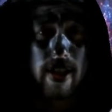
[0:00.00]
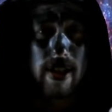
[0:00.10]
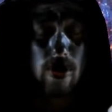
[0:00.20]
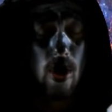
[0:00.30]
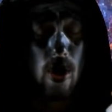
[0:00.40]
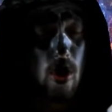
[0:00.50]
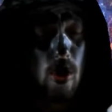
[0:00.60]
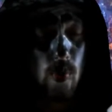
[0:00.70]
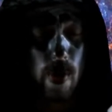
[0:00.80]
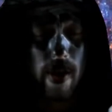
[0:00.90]
It's a
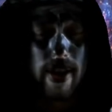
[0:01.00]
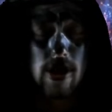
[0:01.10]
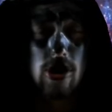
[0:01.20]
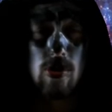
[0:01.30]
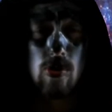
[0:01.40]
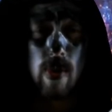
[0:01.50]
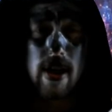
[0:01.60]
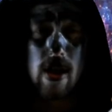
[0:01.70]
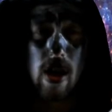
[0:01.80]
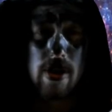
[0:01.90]
really sweet
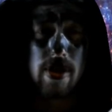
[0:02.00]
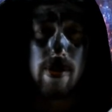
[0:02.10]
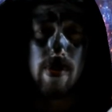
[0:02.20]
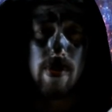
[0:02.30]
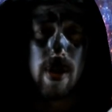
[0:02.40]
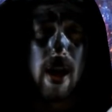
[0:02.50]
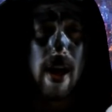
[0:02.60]
cartoon,